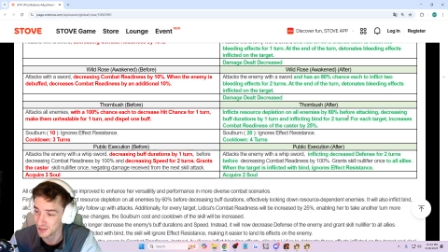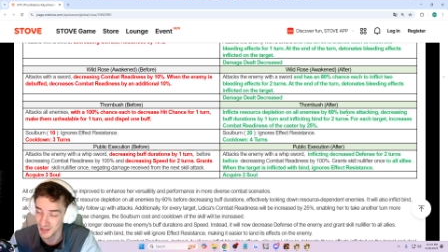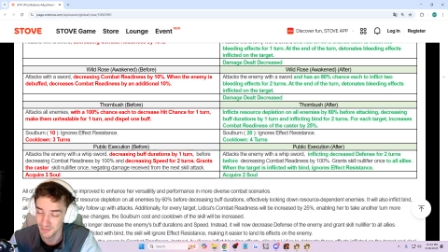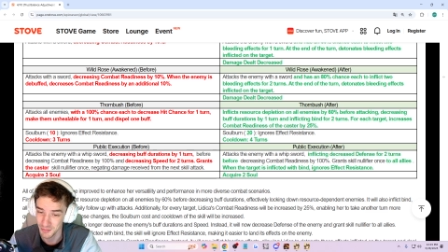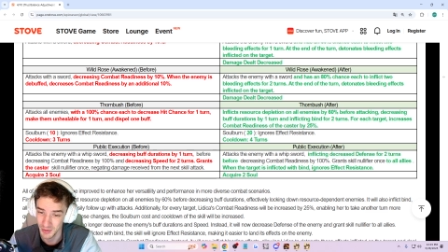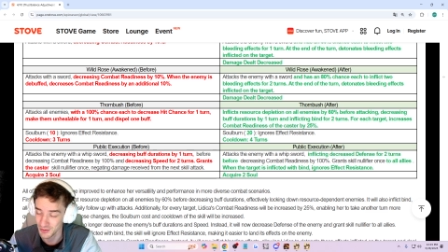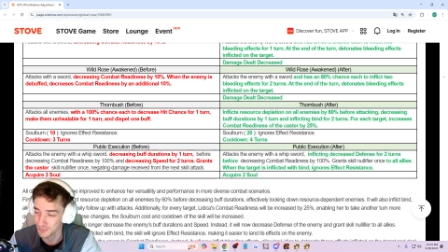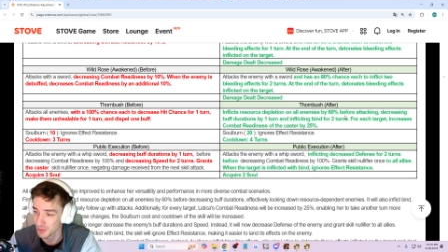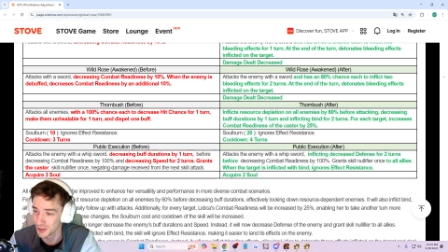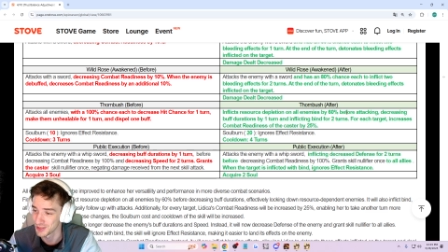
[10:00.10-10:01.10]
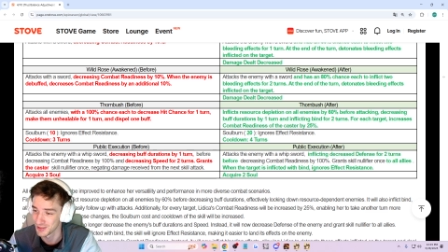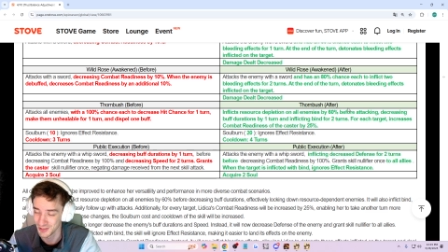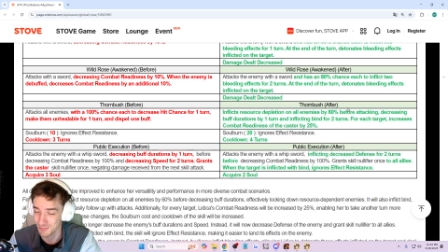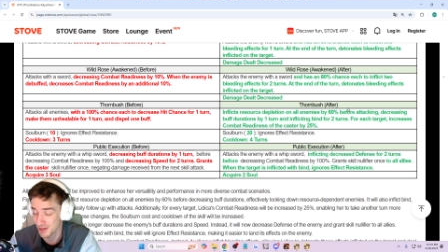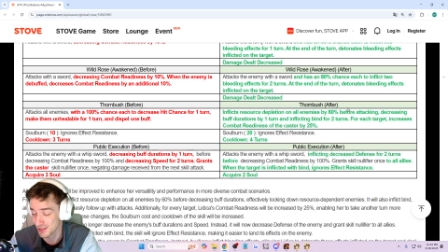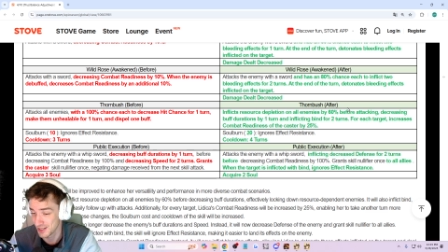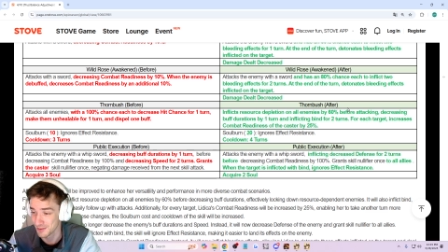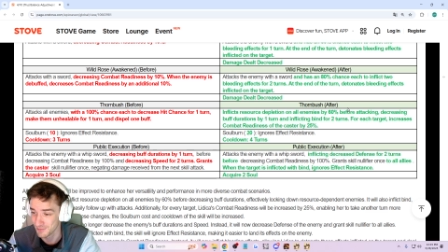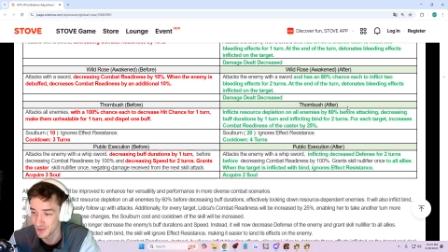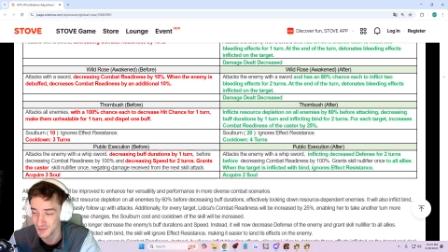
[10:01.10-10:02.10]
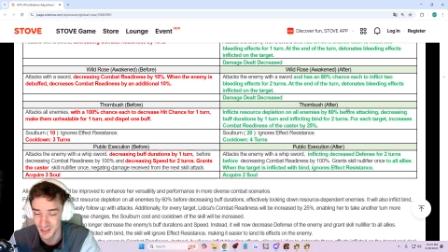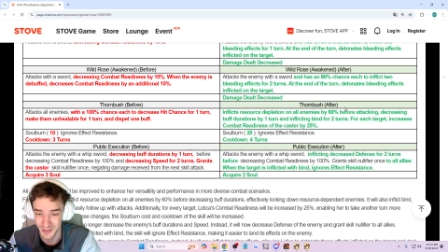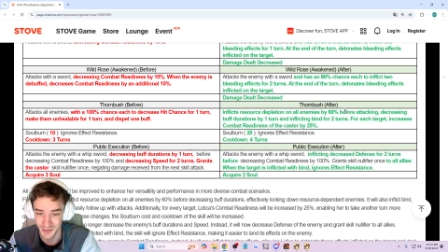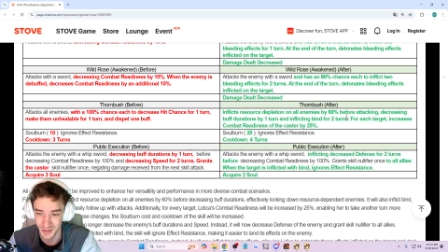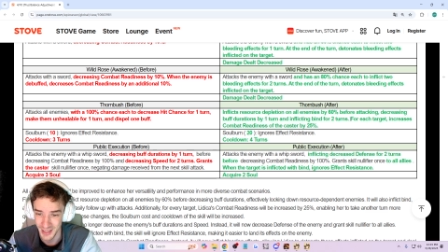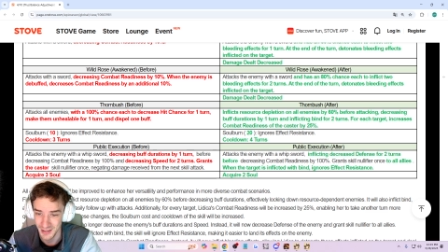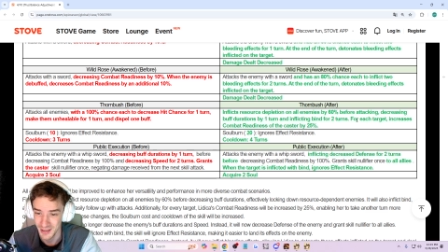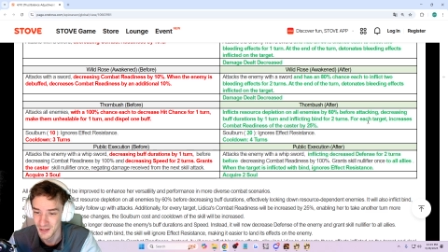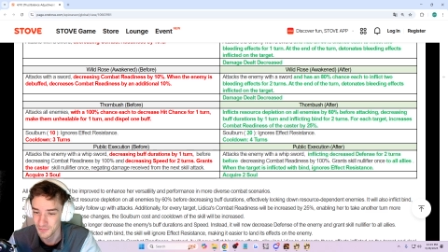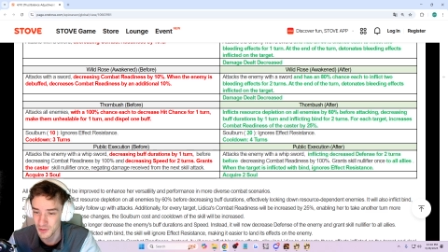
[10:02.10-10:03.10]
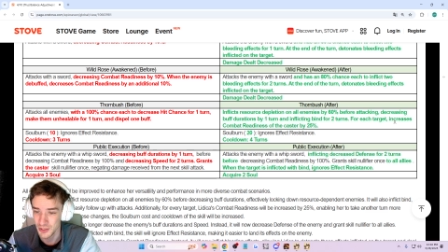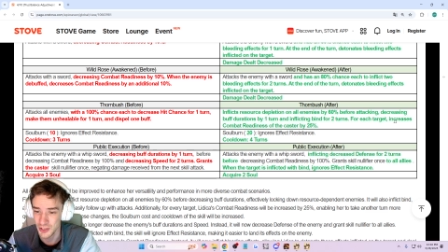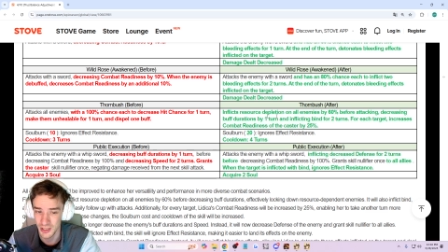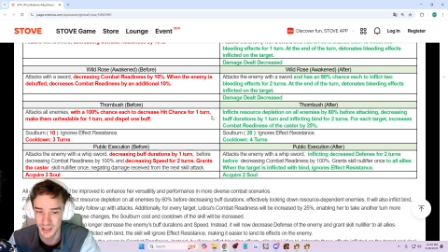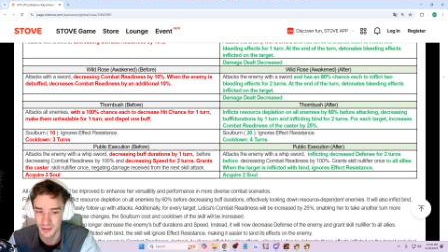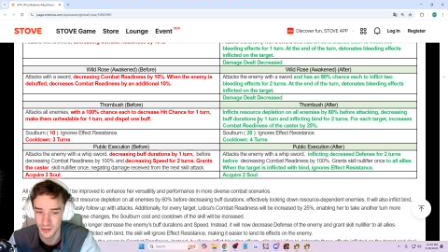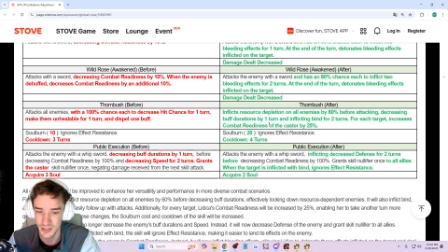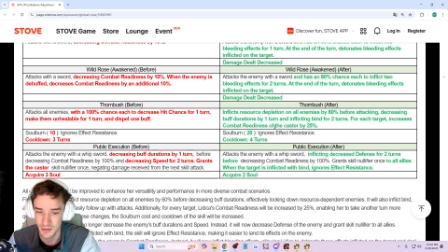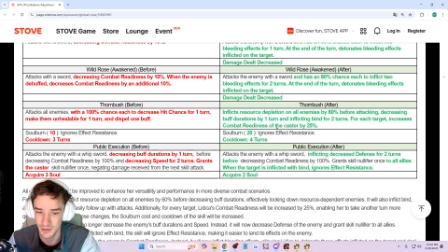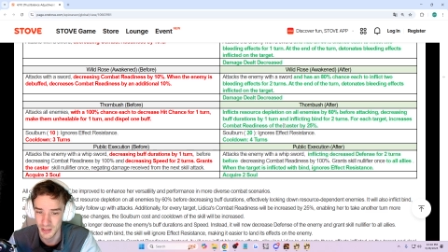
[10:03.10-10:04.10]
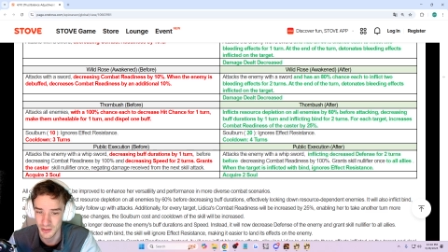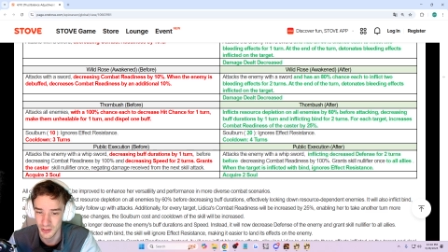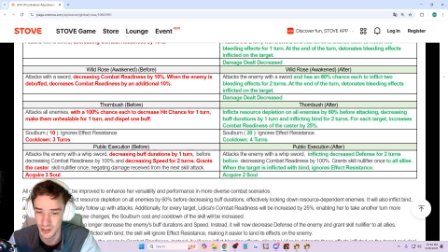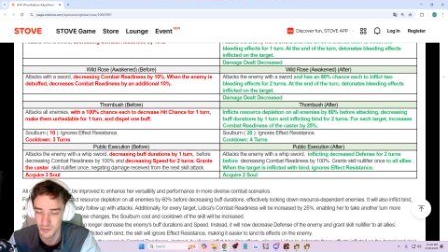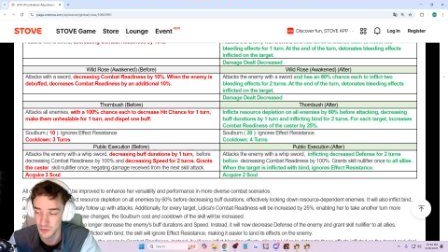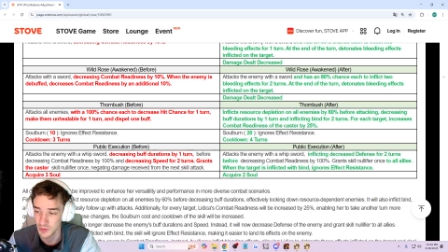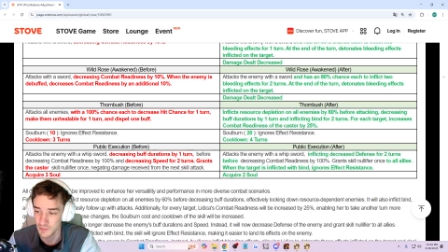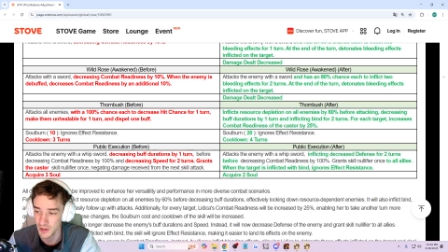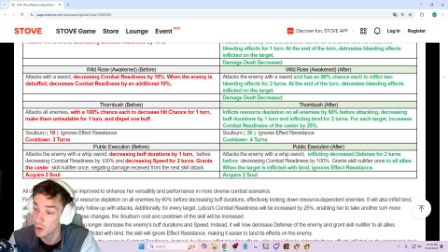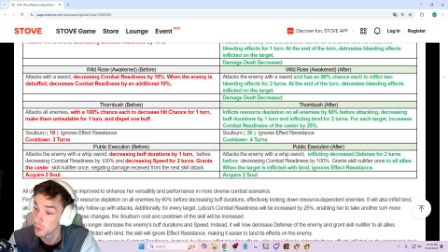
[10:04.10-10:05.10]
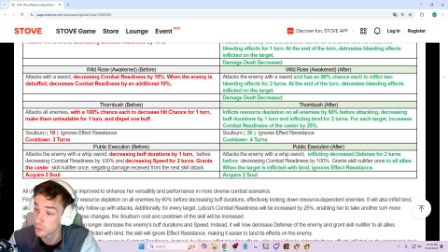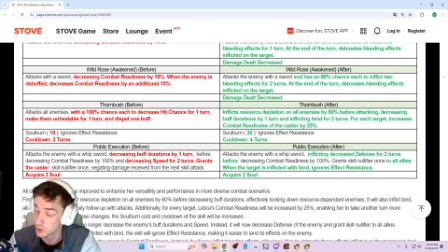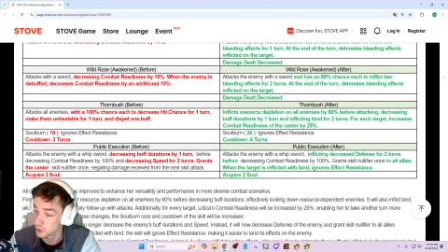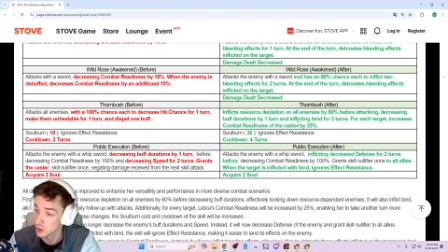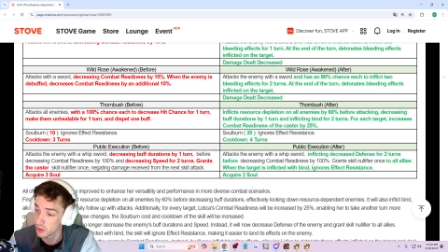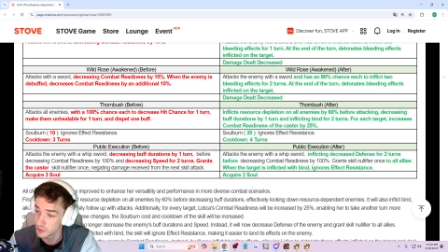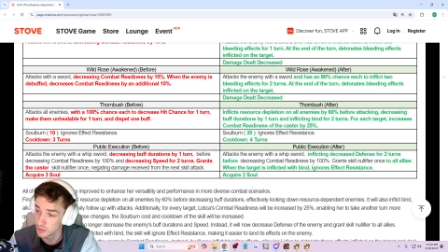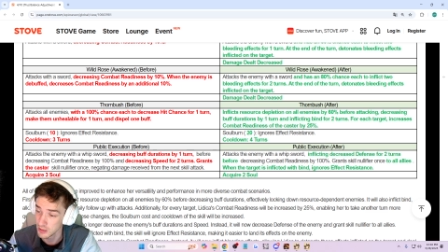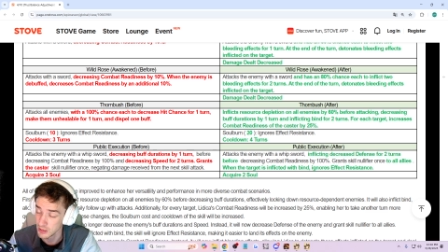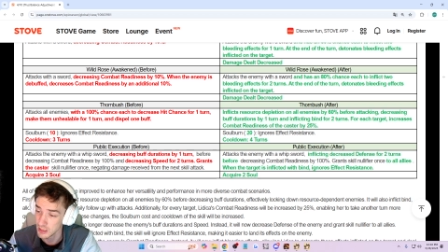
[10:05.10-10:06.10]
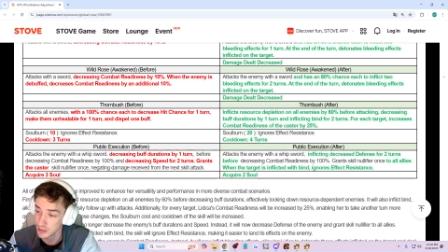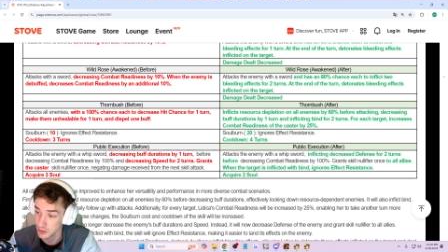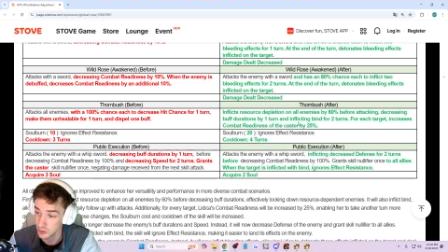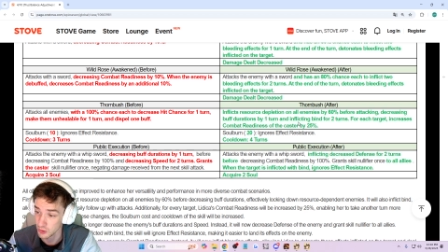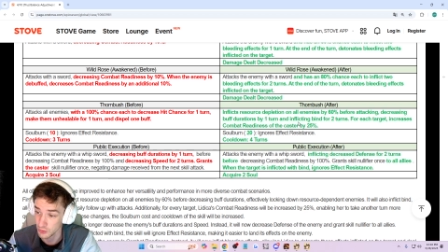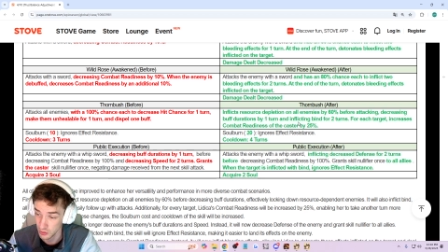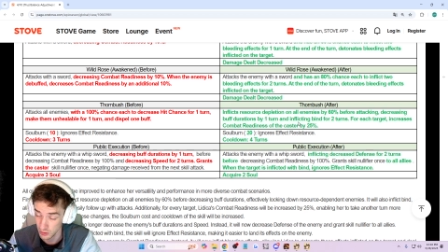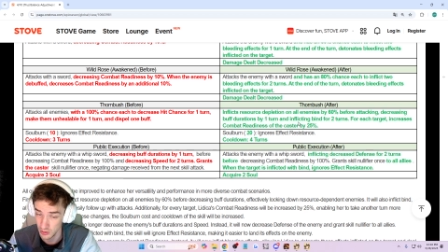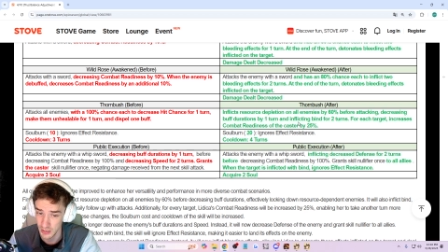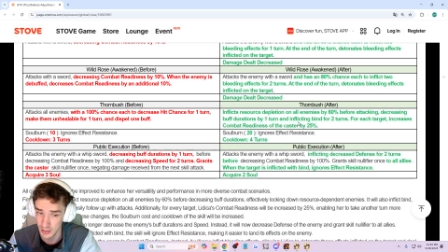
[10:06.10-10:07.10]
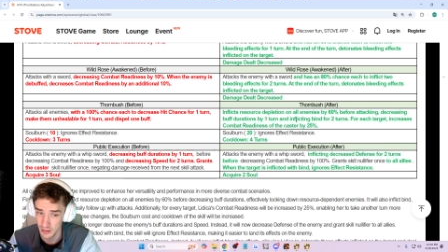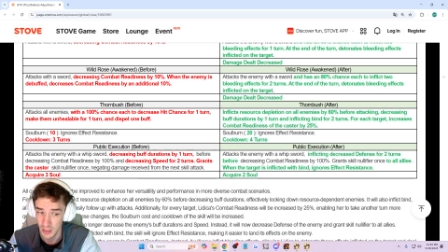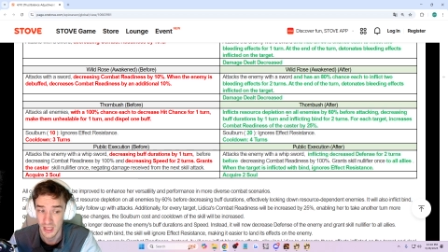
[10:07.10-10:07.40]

have her built. Mullen, again, favorite character. Why not? For each target, increase camera radius to target with 25. Oh, so she also can get additional turn again.